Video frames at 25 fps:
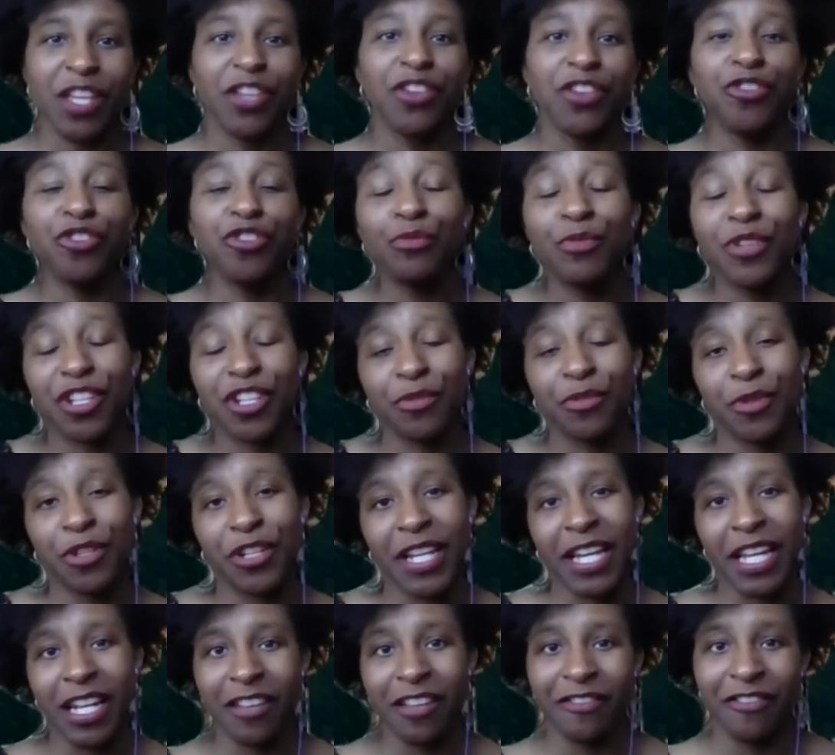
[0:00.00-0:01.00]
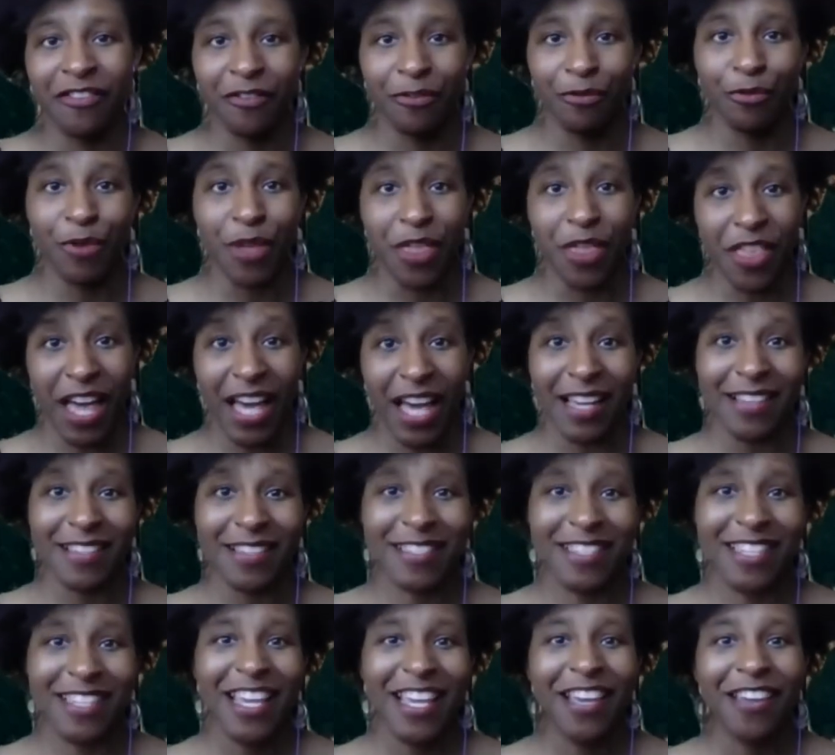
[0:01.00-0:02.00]
you'll be communicating with
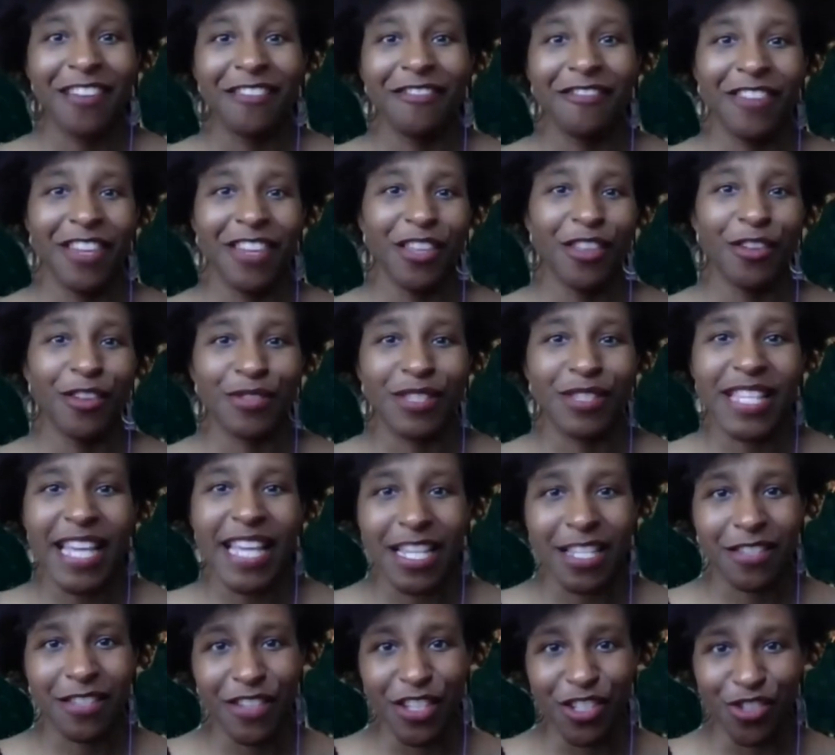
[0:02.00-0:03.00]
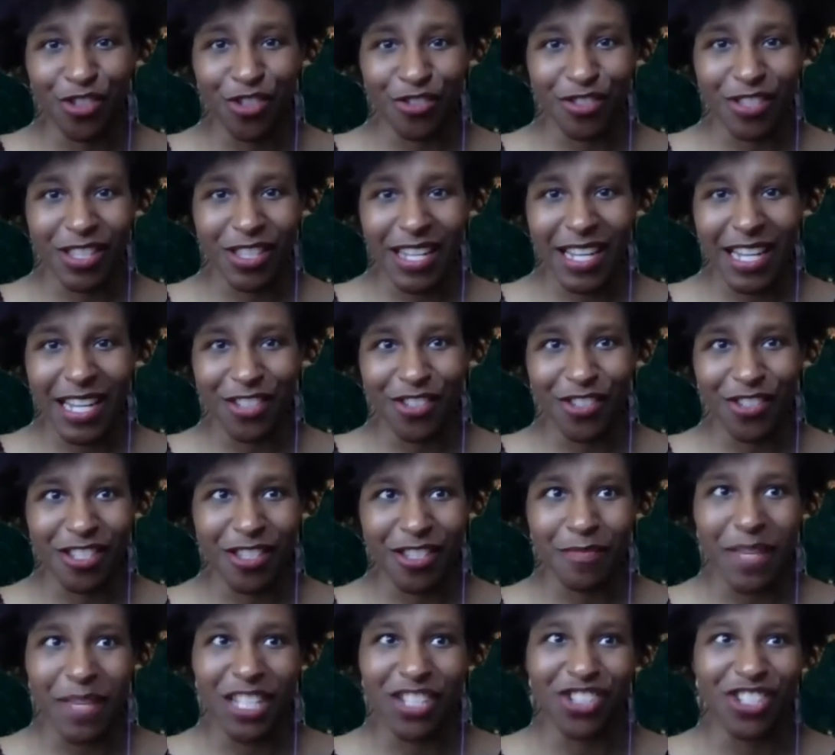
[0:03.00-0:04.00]
us via those text features that I
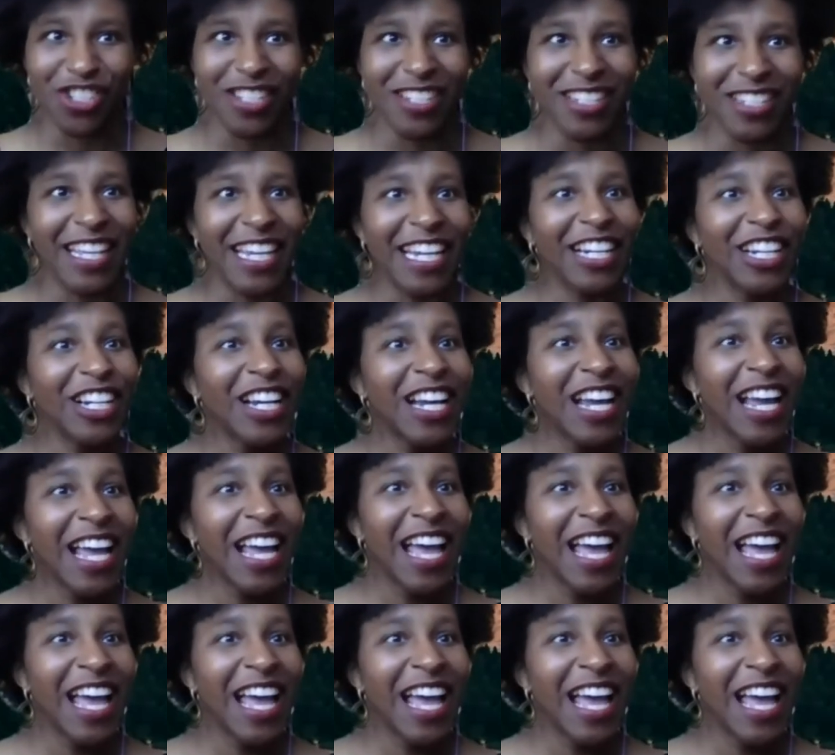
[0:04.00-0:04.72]
just mentioned there.